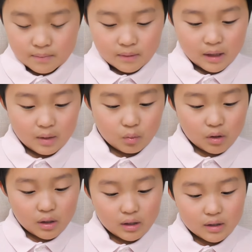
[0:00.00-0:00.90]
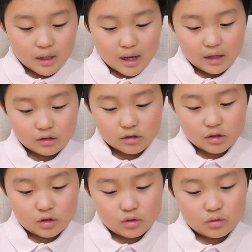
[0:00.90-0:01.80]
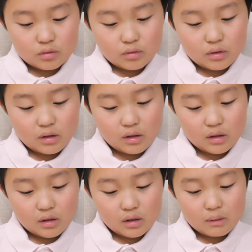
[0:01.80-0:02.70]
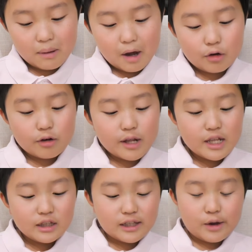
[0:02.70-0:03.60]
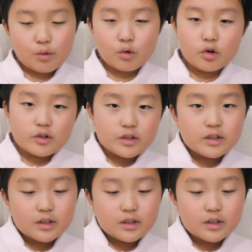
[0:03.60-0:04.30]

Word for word: I wanted to ask you about inlay work.